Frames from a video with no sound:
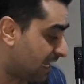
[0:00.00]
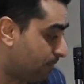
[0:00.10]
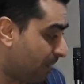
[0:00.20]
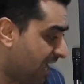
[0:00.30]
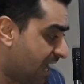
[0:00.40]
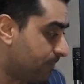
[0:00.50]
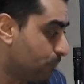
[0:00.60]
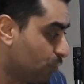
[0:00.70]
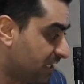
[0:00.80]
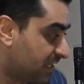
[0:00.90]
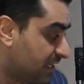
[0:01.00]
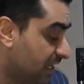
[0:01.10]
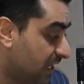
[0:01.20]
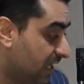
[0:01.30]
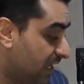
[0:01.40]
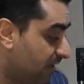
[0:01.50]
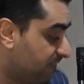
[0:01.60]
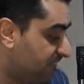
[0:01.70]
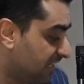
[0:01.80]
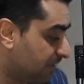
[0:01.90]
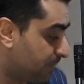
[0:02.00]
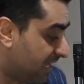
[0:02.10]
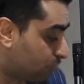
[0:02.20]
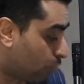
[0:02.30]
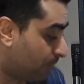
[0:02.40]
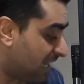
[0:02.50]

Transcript: Bayern Munich will be at home.